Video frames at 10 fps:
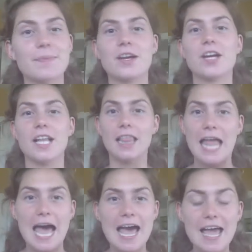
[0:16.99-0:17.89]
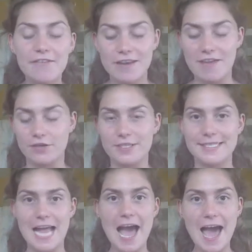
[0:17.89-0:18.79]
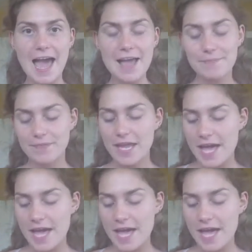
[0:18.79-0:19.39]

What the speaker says: Buried Alive, Never Die.